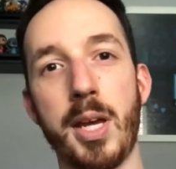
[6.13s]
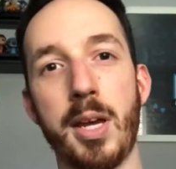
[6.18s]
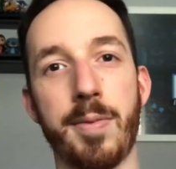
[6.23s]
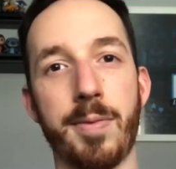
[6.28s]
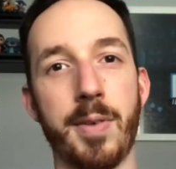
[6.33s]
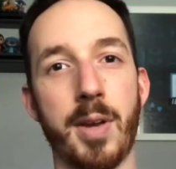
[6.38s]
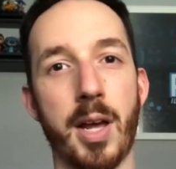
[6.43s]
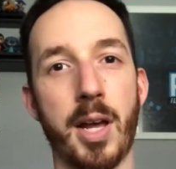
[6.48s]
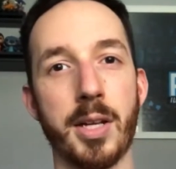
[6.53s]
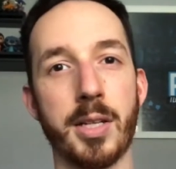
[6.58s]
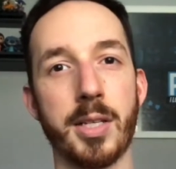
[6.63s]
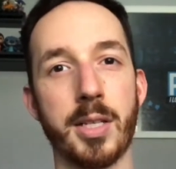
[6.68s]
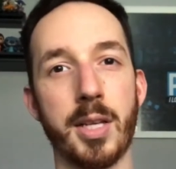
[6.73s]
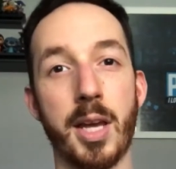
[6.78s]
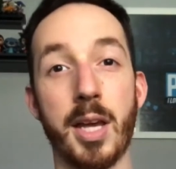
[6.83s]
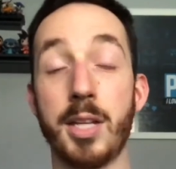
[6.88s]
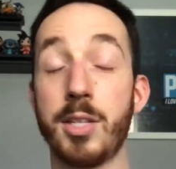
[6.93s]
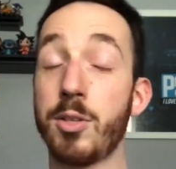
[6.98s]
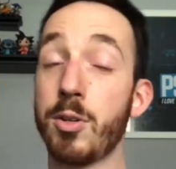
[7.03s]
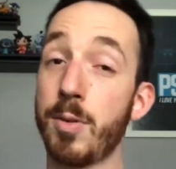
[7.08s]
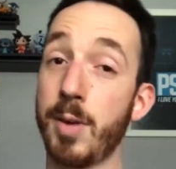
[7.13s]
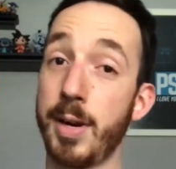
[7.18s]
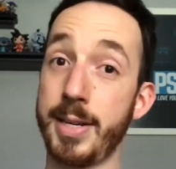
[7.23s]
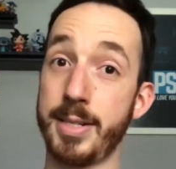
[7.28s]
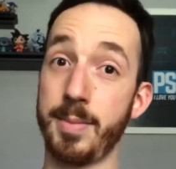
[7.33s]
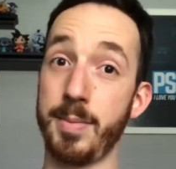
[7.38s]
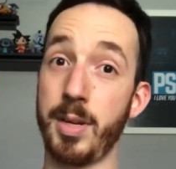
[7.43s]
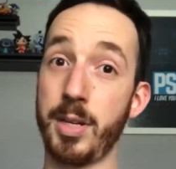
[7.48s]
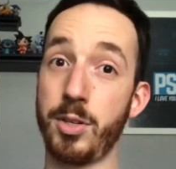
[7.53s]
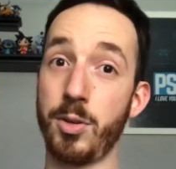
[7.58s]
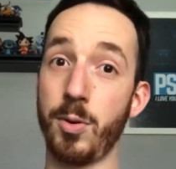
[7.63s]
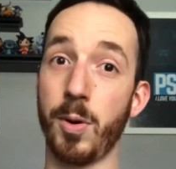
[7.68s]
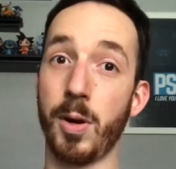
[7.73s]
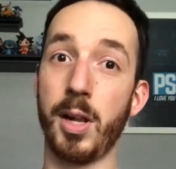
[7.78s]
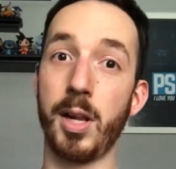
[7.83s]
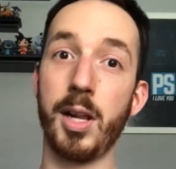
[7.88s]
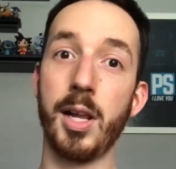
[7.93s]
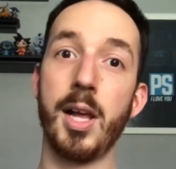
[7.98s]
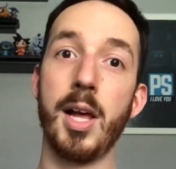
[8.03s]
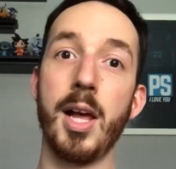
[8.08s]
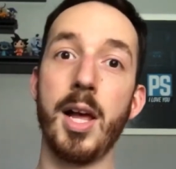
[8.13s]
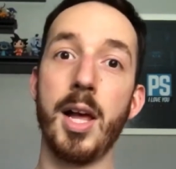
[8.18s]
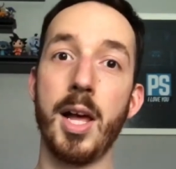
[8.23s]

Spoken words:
If not, it's great to meet you all.